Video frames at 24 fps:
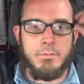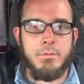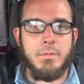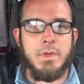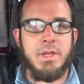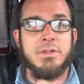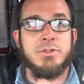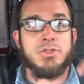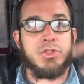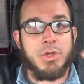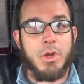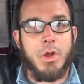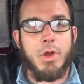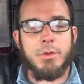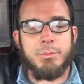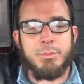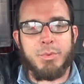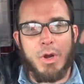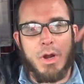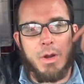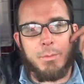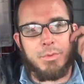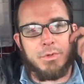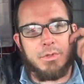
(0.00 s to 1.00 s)
installed
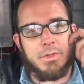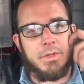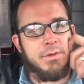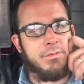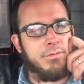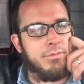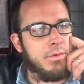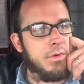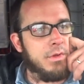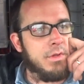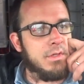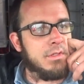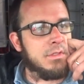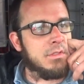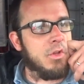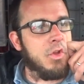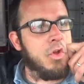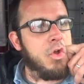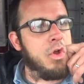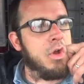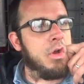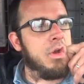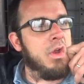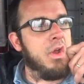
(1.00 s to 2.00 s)
properly for this
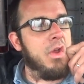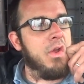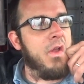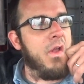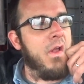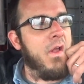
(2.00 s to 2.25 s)
long.